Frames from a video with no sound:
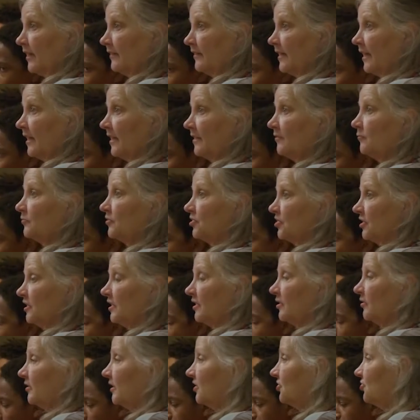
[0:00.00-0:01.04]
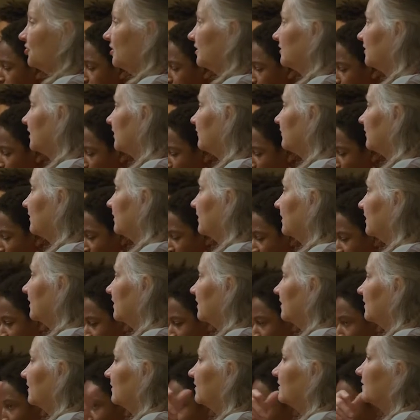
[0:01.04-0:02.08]
in families.
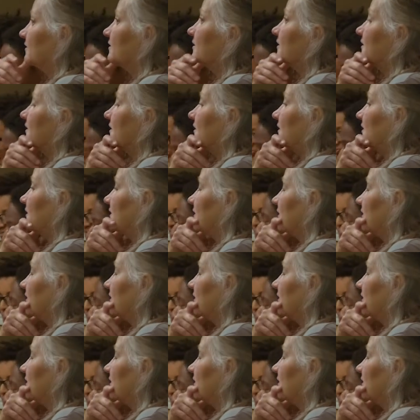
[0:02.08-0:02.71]
There maybe was